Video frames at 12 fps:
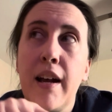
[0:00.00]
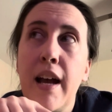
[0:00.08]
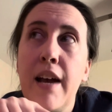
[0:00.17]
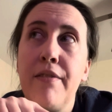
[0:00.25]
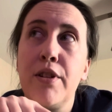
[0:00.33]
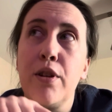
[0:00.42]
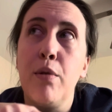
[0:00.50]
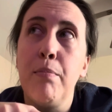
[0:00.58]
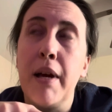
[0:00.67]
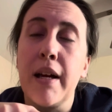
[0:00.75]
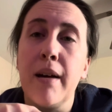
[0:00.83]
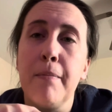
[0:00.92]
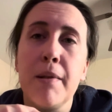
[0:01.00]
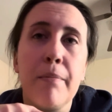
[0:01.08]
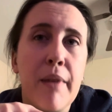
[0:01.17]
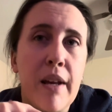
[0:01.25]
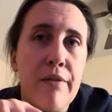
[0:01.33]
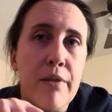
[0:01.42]
I have to go pick up
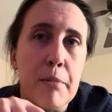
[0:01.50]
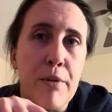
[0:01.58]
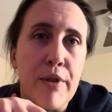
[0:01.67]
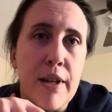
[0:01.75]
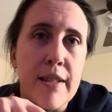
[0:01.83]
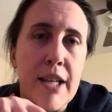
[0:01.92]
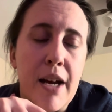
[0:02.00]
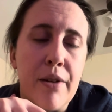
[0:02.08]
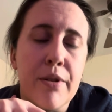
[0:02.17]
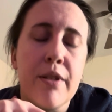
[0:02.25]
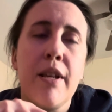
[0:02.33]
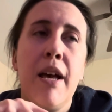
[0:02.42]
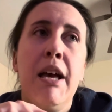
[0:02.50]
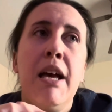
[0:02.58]
something from a friend's house,